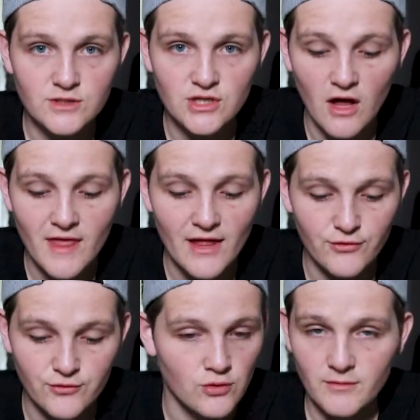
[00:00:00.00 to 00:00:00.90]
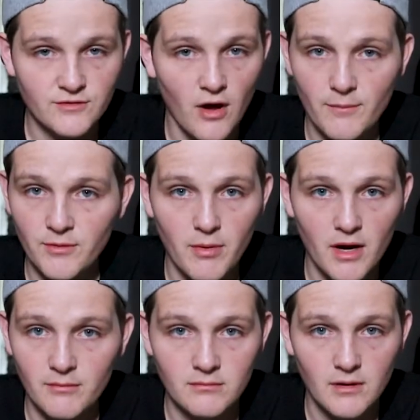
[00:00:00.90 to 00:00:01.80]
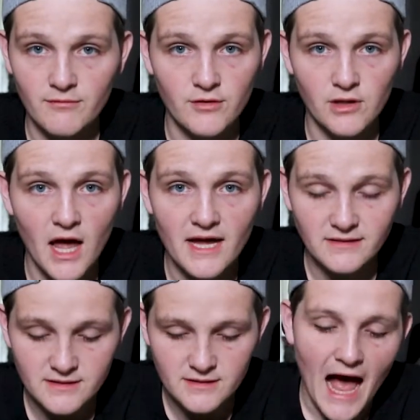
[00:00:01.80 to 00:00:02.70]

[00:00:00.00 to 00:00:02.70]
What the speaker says: We saw that from the top to bottom of their lines.